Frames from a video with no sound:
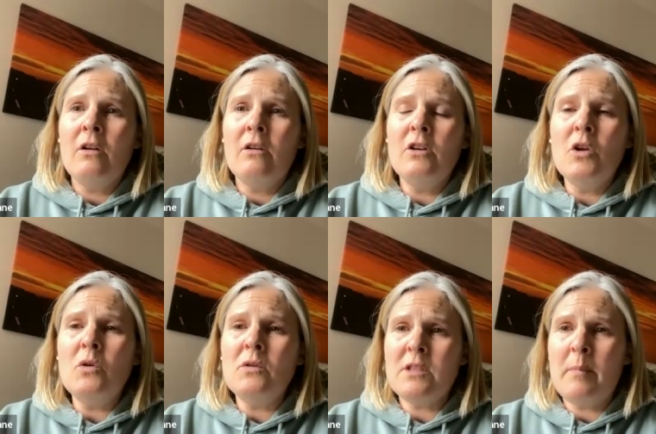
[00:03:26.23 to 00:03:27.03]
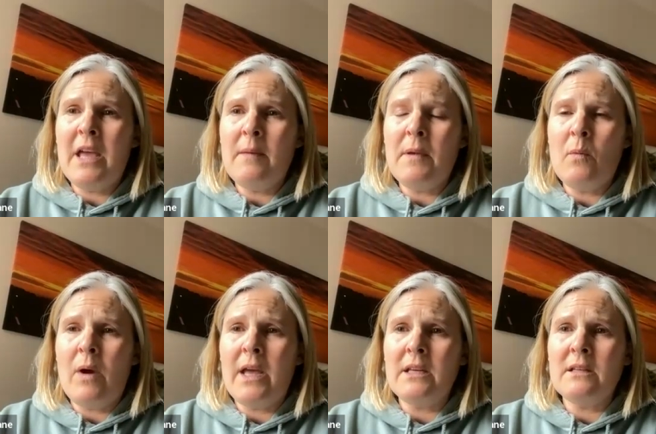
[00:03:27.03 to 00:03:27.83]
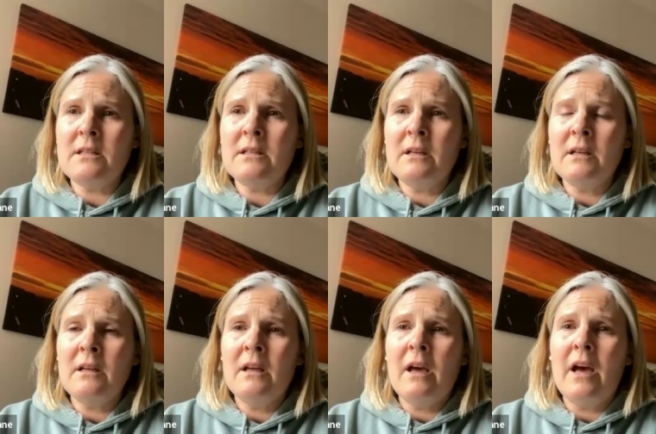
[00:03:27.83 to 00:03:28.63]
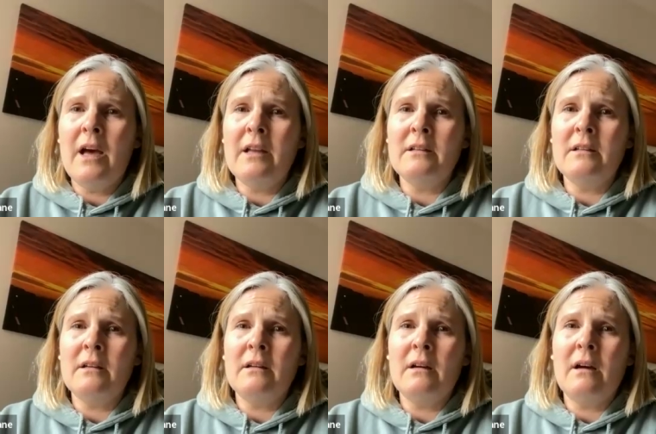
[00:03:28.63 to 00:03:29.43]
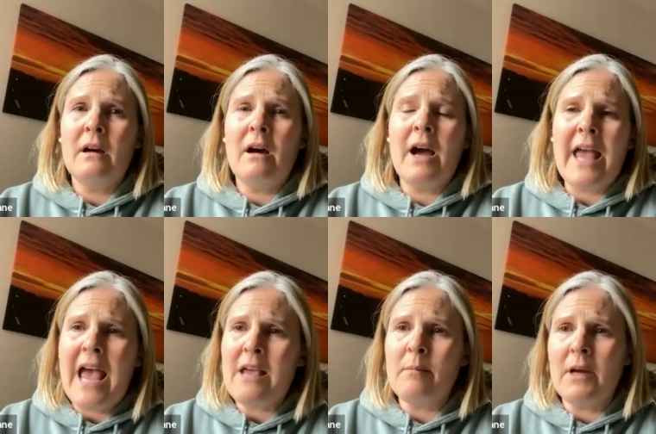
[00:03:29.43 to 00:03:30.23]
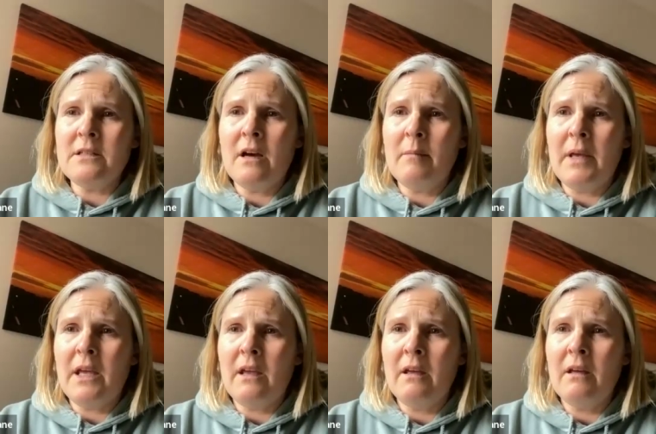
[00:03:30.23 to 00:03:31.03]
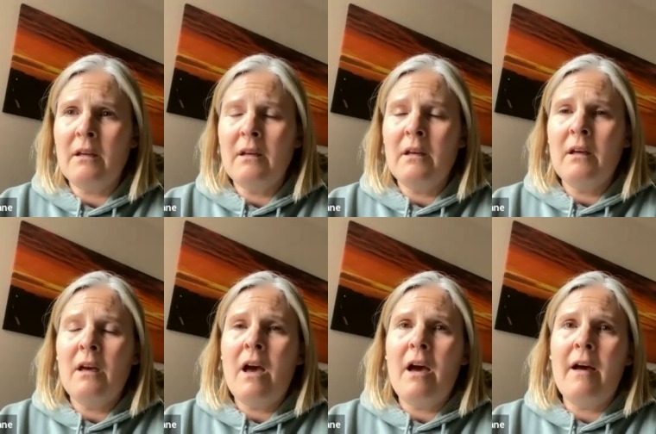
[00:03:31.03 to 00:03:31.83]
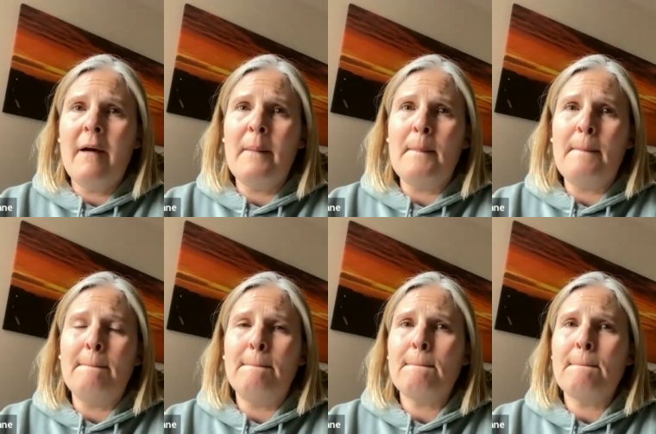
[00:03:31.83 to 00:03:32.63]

lose the baby weight and I hate my tummy, and